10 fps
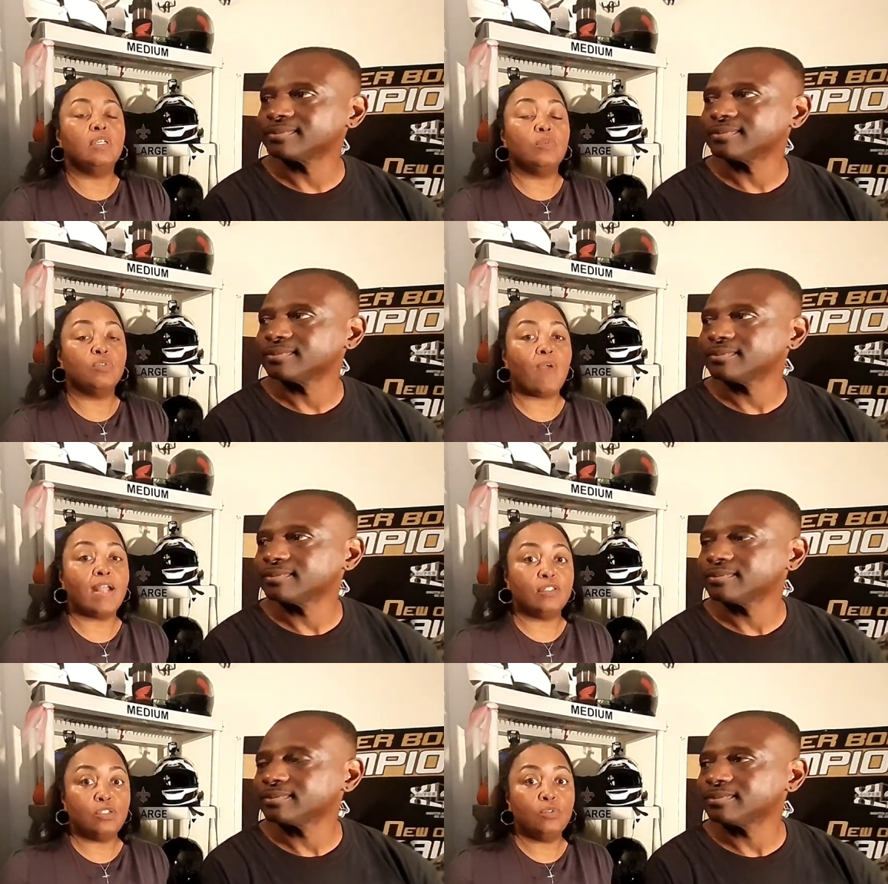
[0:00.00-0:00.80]
Speaker 1: He was
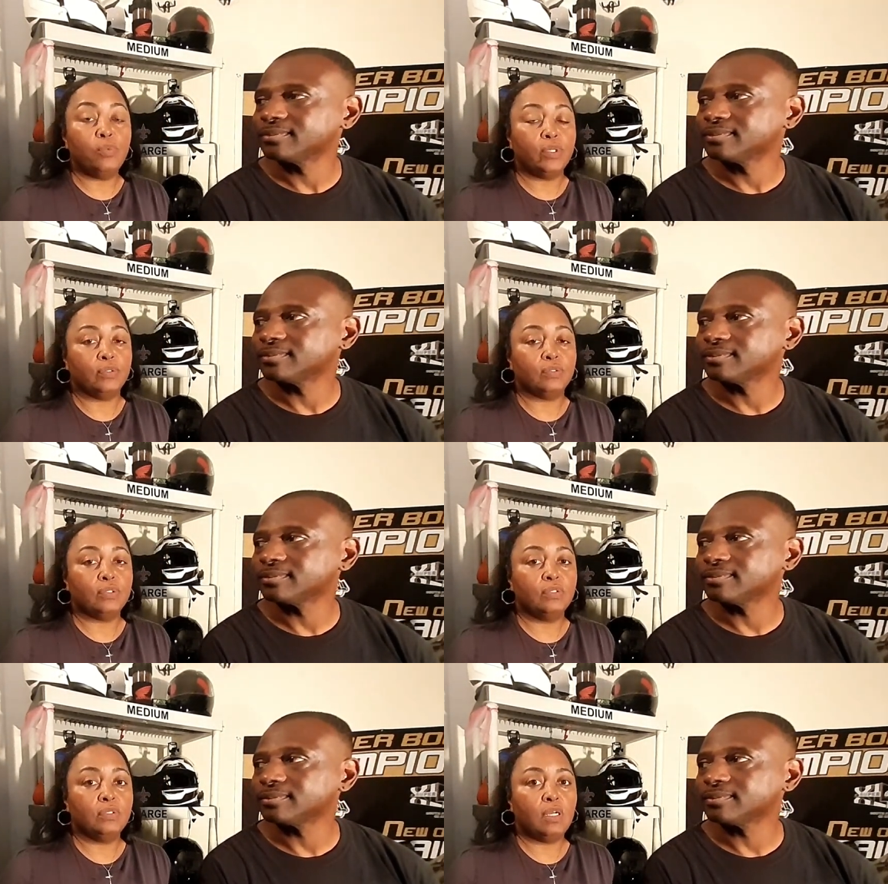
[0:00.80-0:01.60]
riding two wheels,
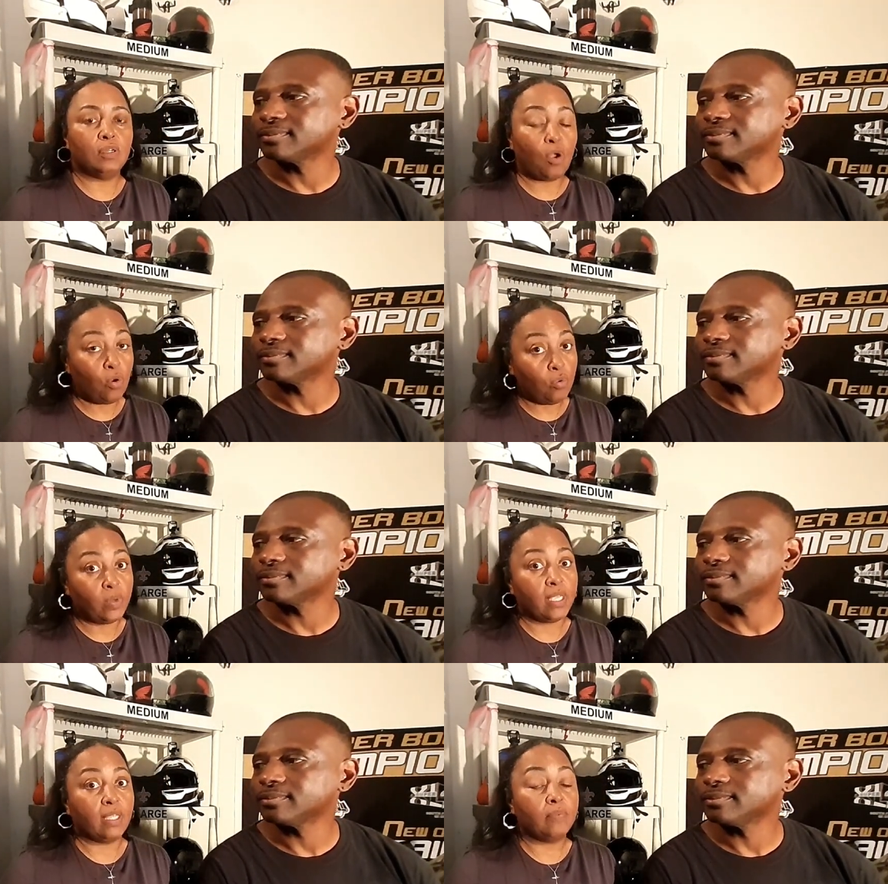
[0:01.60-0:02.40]
a gold
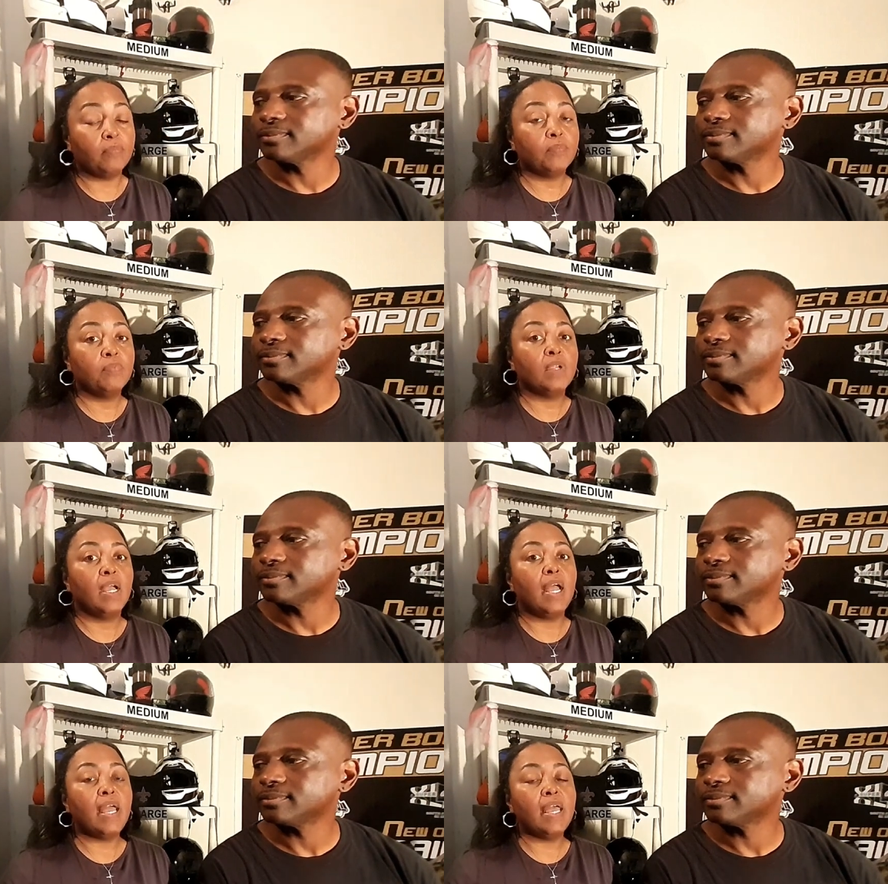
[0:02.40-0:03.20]
wing,
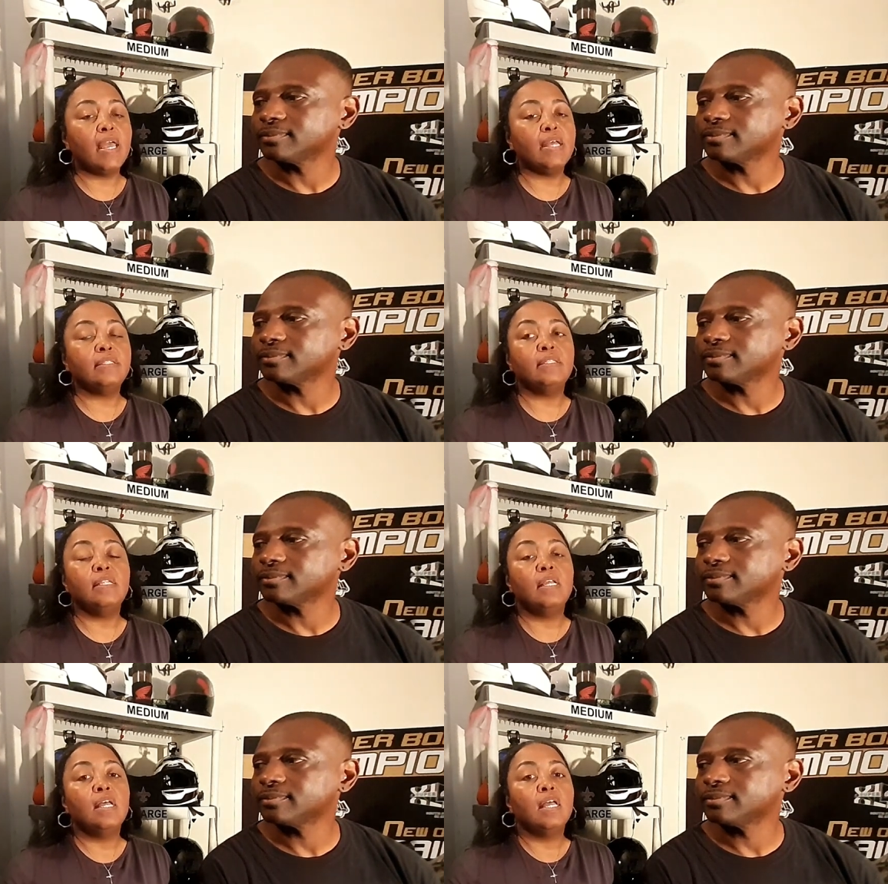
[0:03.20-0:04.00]
and
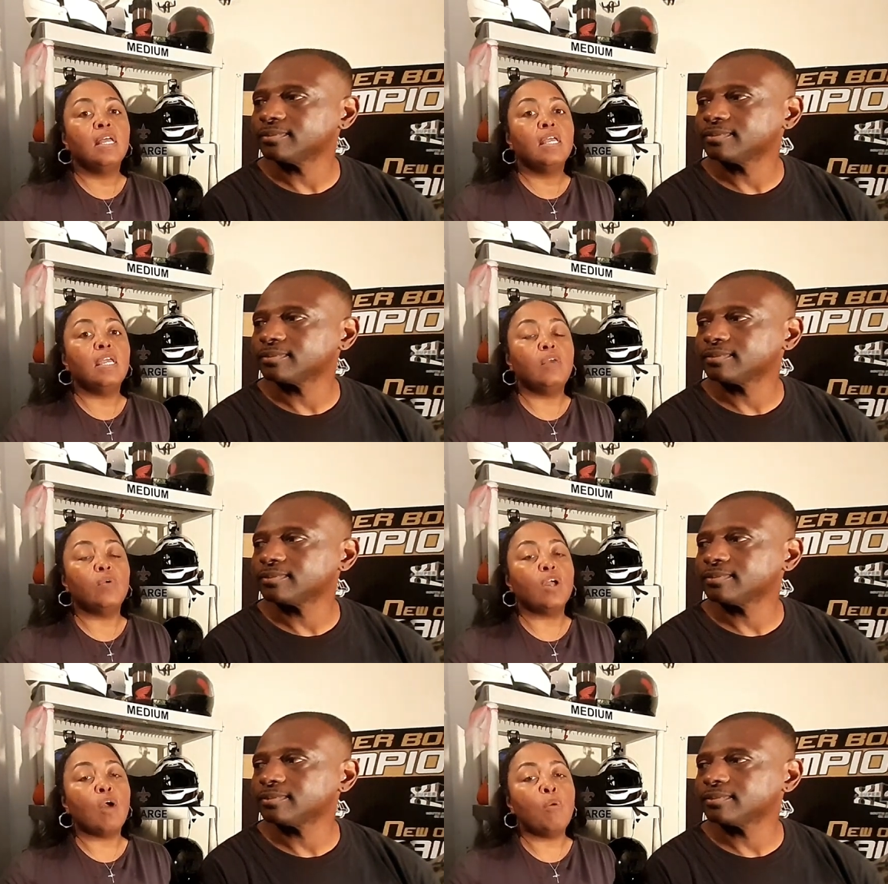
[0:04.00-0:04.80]
he
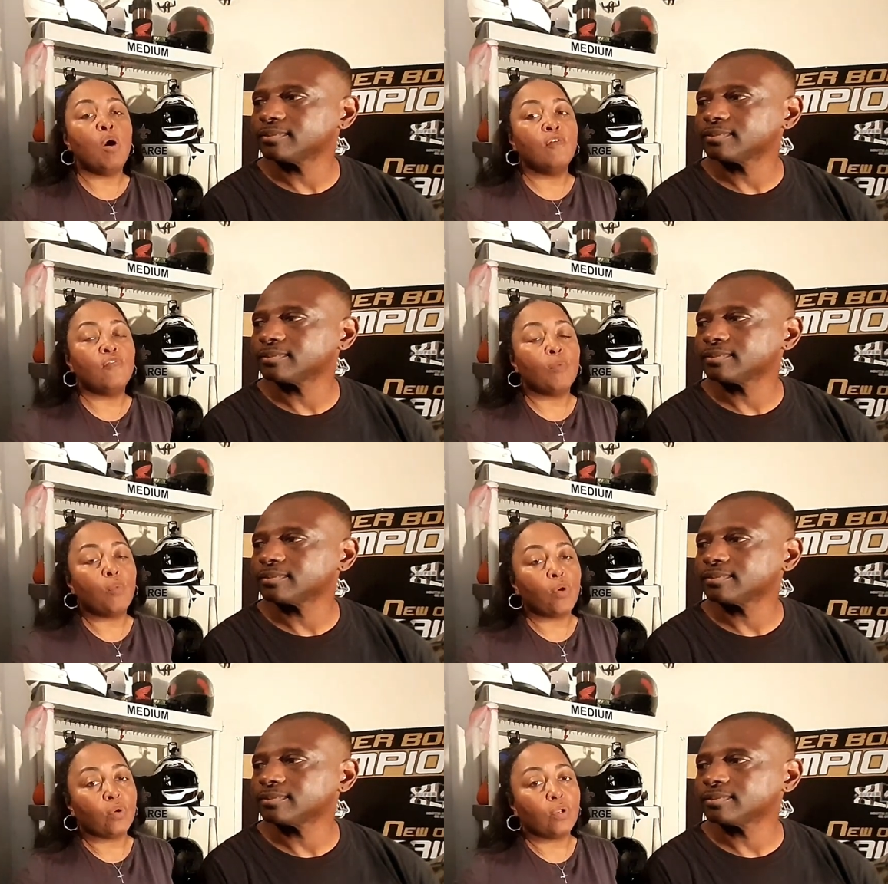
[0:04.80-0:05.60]
would come home
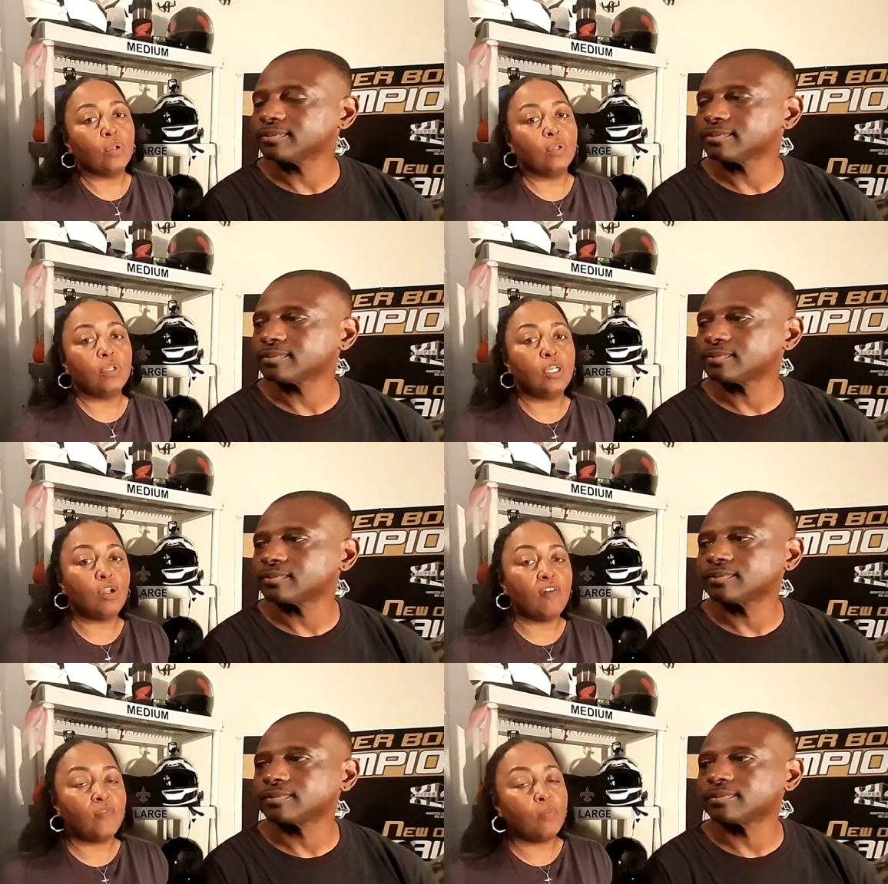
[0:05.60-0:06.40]
from work,
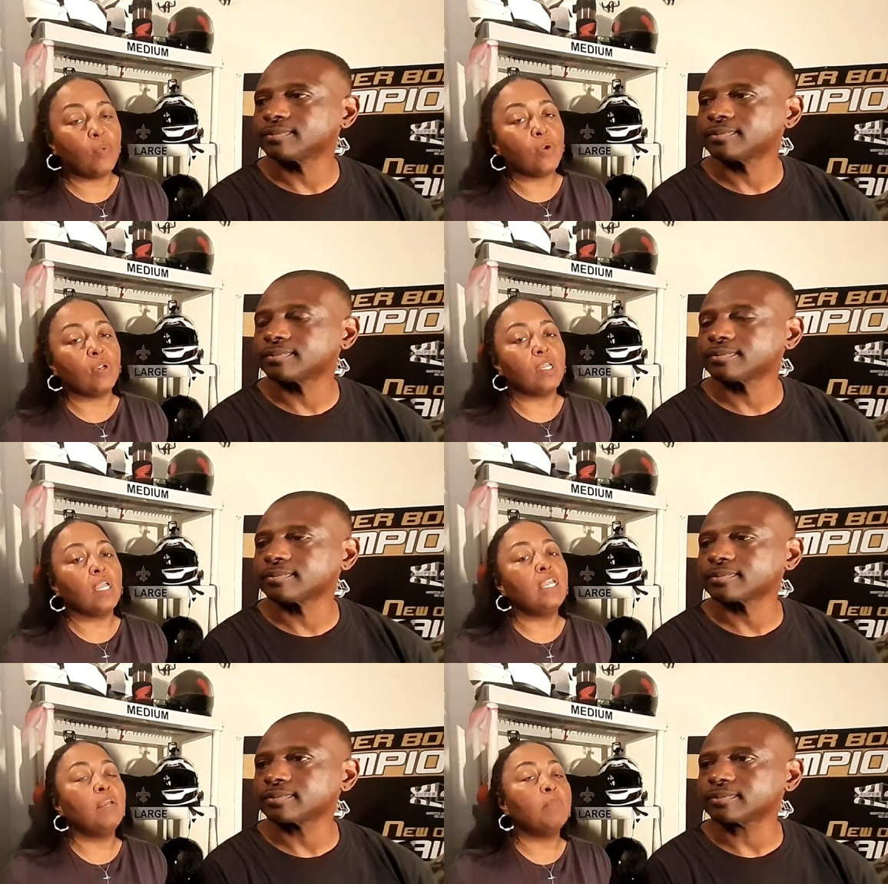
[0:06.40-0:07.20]
get off from work,
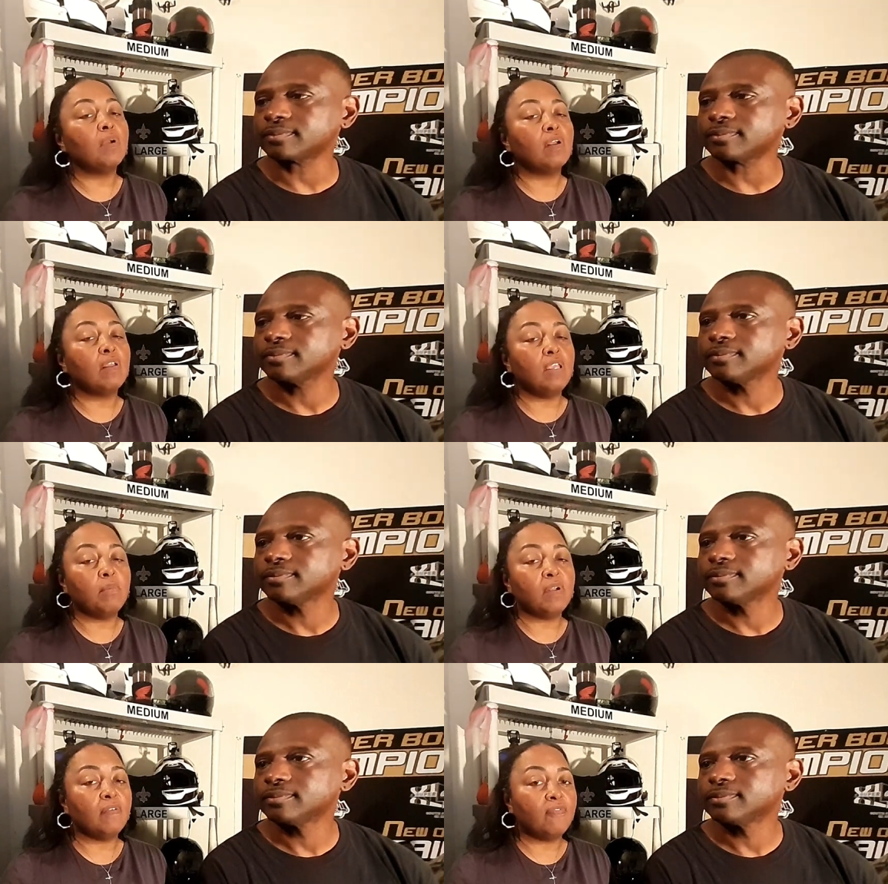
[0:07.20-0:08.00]
and him,
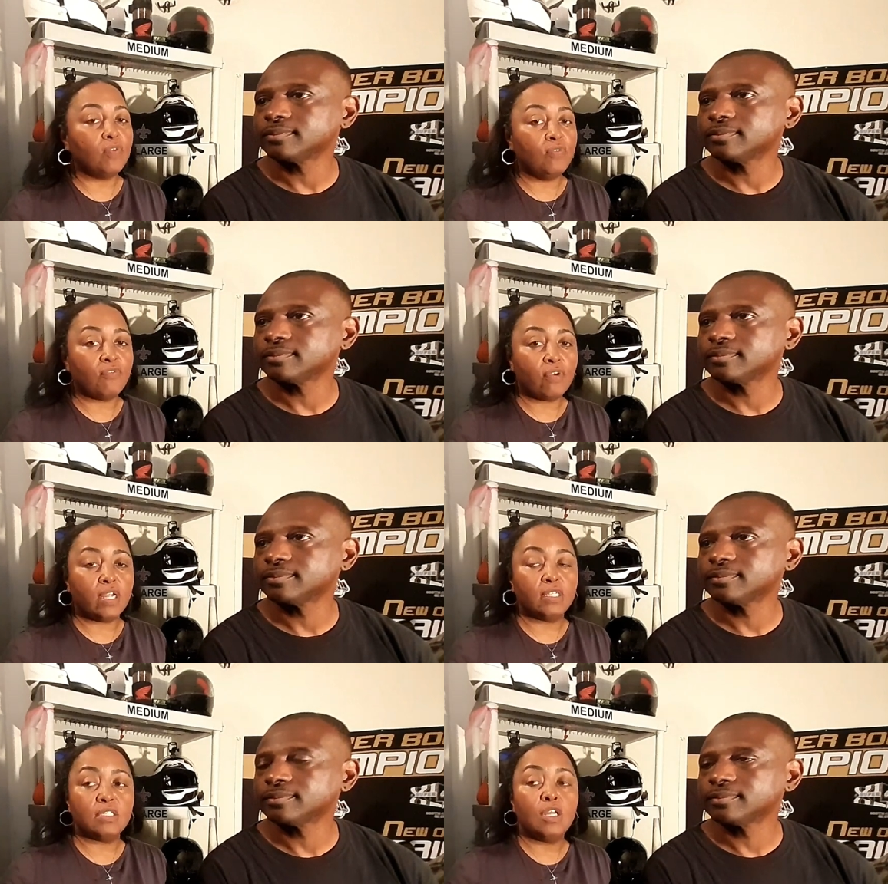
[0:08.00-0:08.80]
him and a few
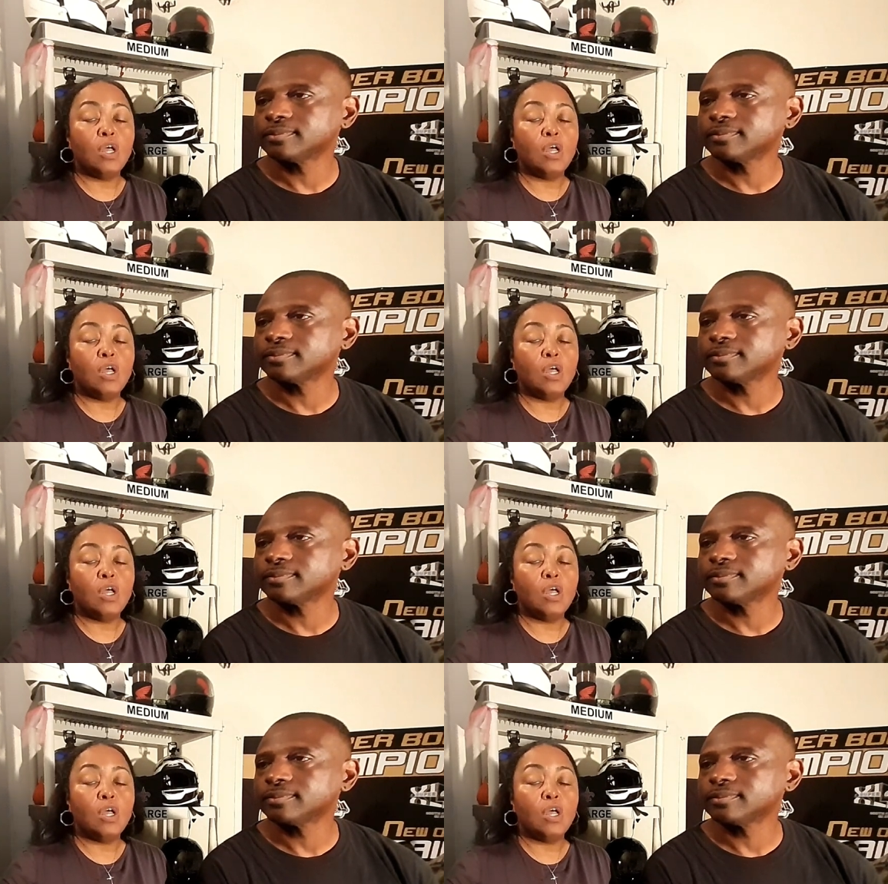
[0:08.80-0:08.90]
friends